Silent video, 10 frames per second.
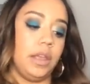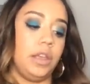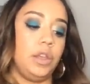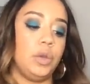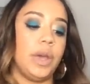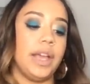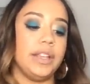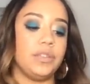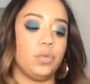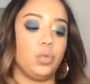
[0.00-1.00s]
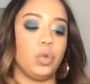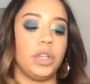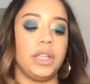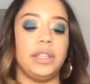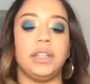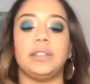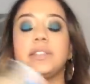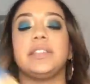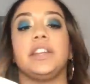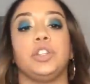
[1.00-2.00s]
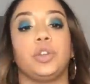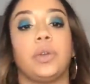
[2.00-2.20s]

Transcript: You guys really need to stand your